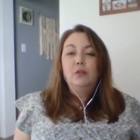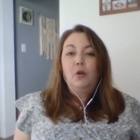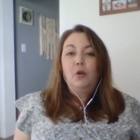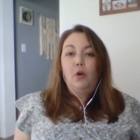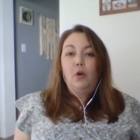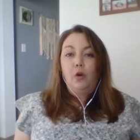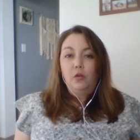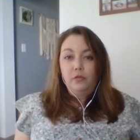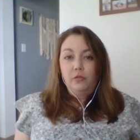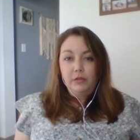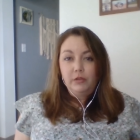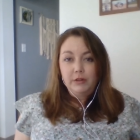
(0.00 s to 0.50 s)

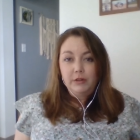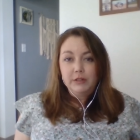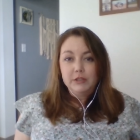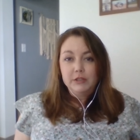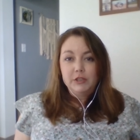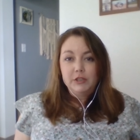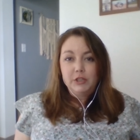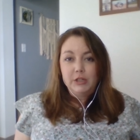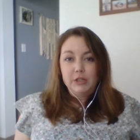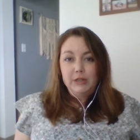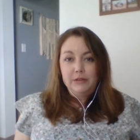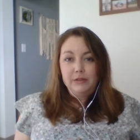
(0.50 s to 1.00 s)

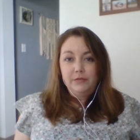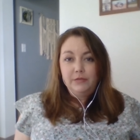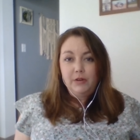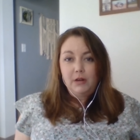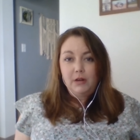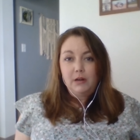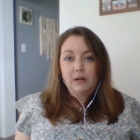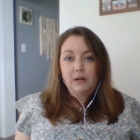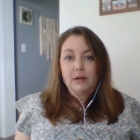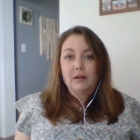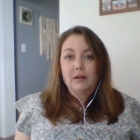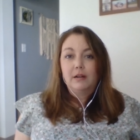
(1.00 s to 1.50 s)

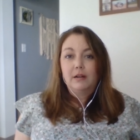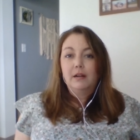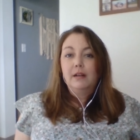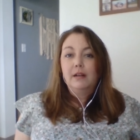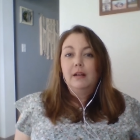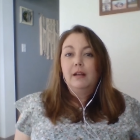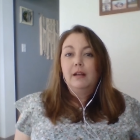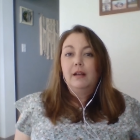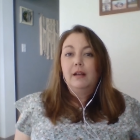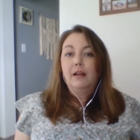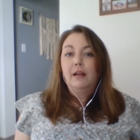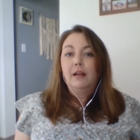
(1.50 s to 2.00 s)
overachiever,
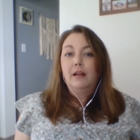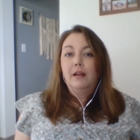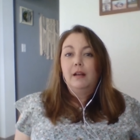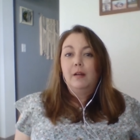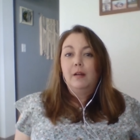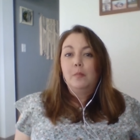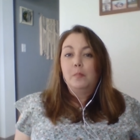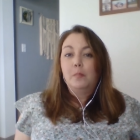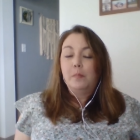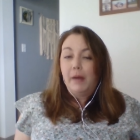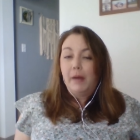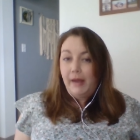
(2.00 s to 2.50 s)

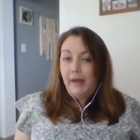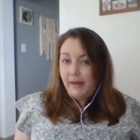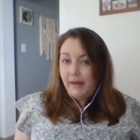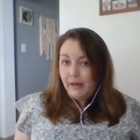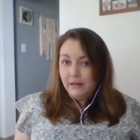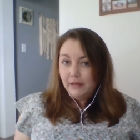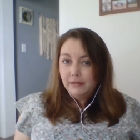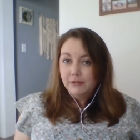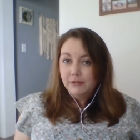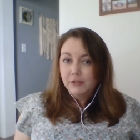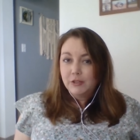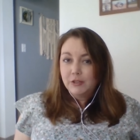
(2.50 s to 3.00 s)

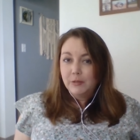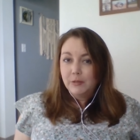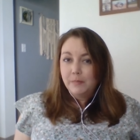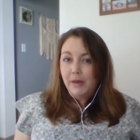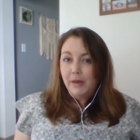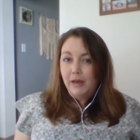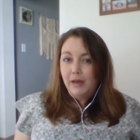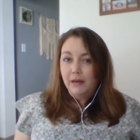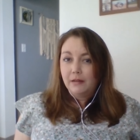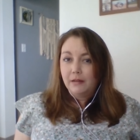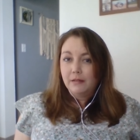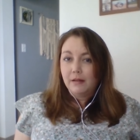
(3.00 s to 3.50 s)
biology
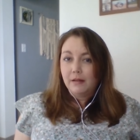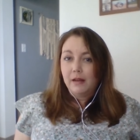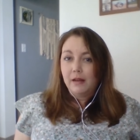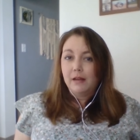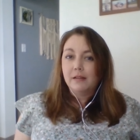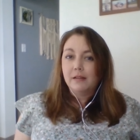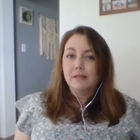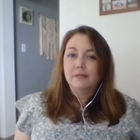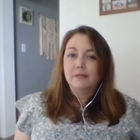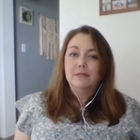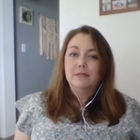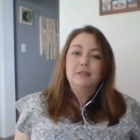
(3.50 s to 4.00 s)

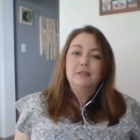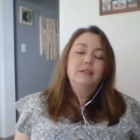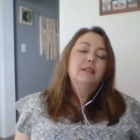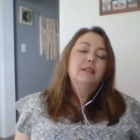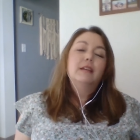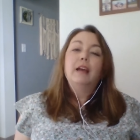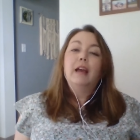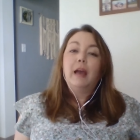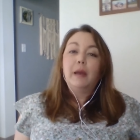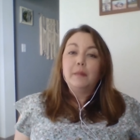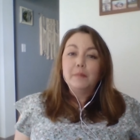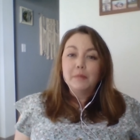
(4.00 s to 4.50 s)
background,
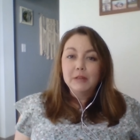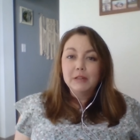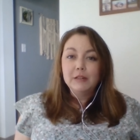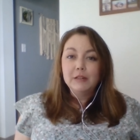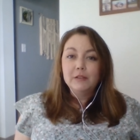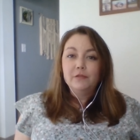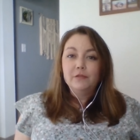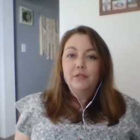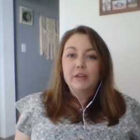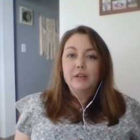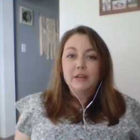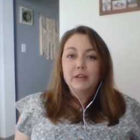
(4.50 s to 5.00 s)
I'm
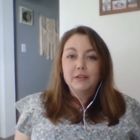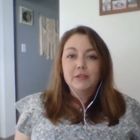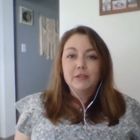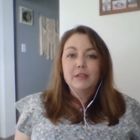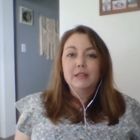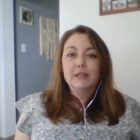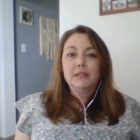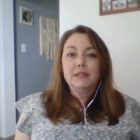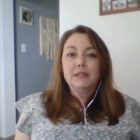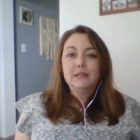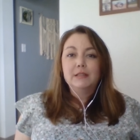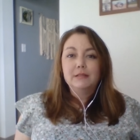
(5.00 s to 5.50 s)
going to figure
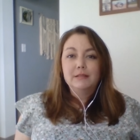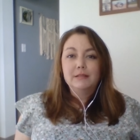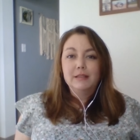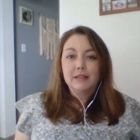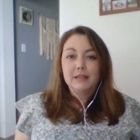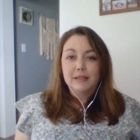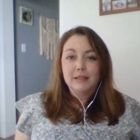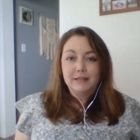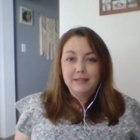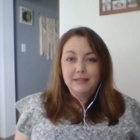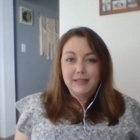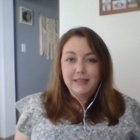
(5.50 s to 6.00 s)
this
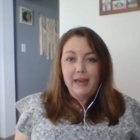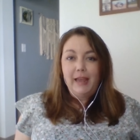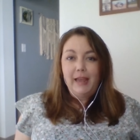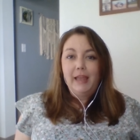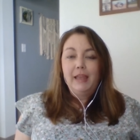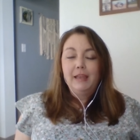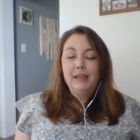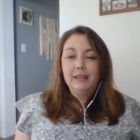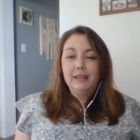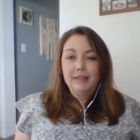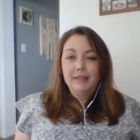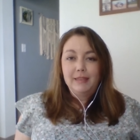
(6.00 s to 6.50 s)

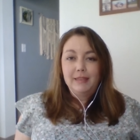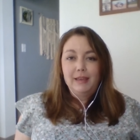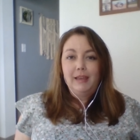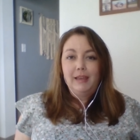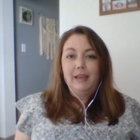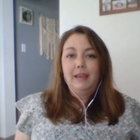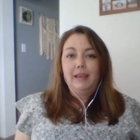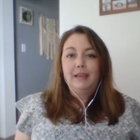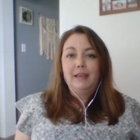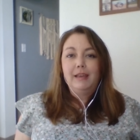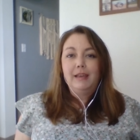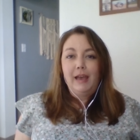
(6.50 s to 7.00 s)
dang
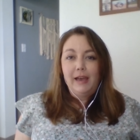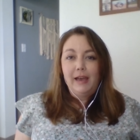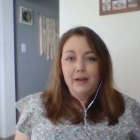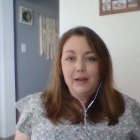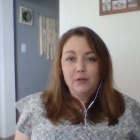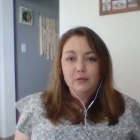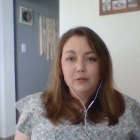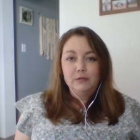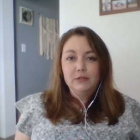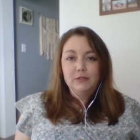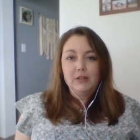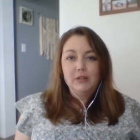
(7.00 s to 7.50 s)
thing
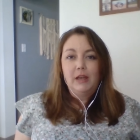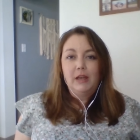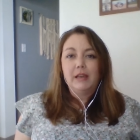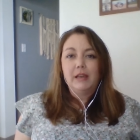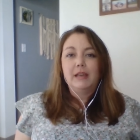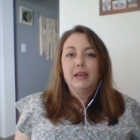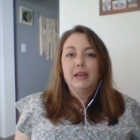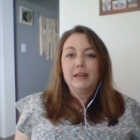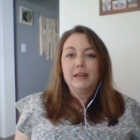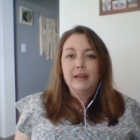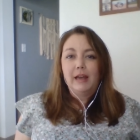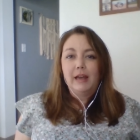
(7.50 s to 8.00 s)
out. I
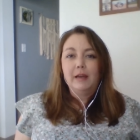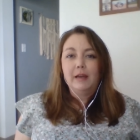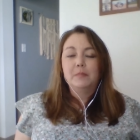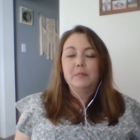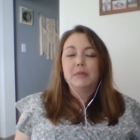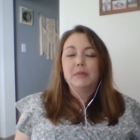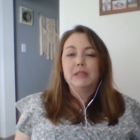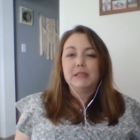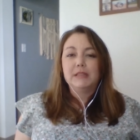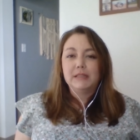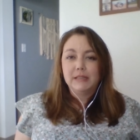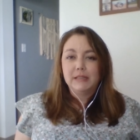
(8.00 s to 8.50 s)
cannot
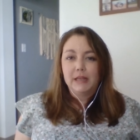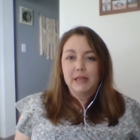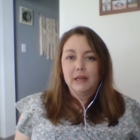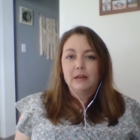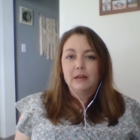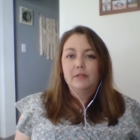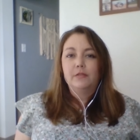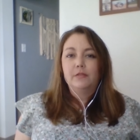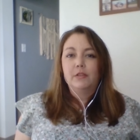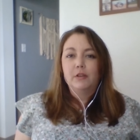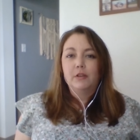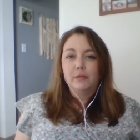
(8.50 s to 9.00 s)
be sick
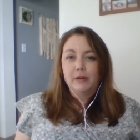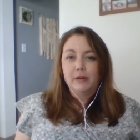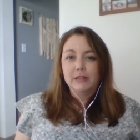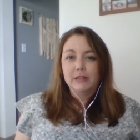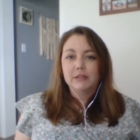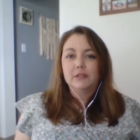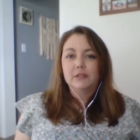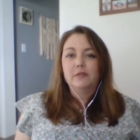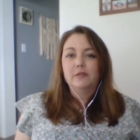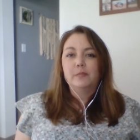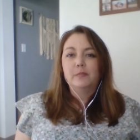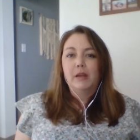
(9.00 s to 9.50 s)
for the
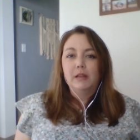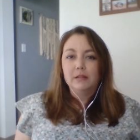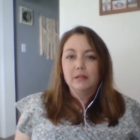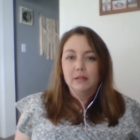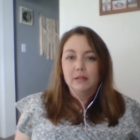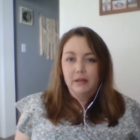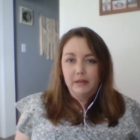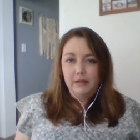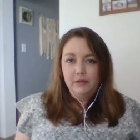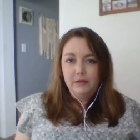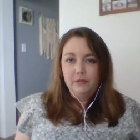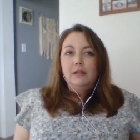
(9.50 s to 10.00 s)
rest of my
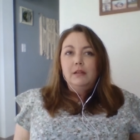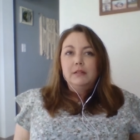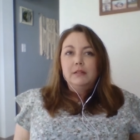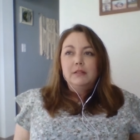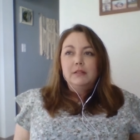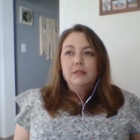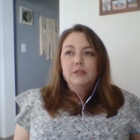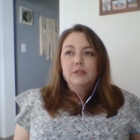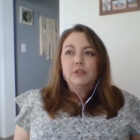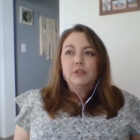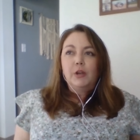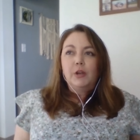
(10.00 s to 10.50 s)
life.
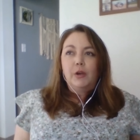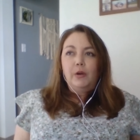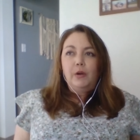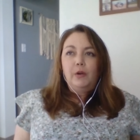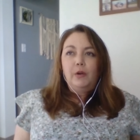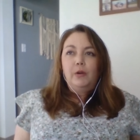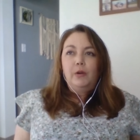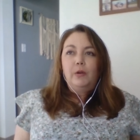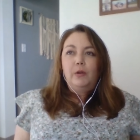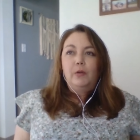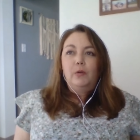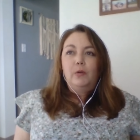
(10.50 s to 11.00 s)

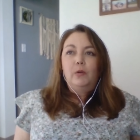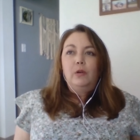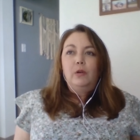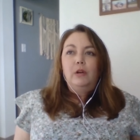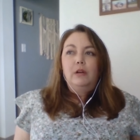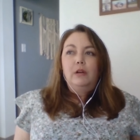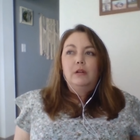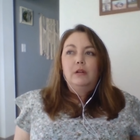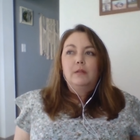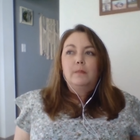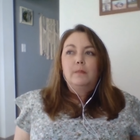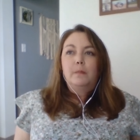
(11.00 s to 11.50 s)

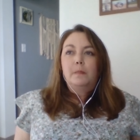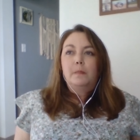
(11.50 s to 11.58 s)
So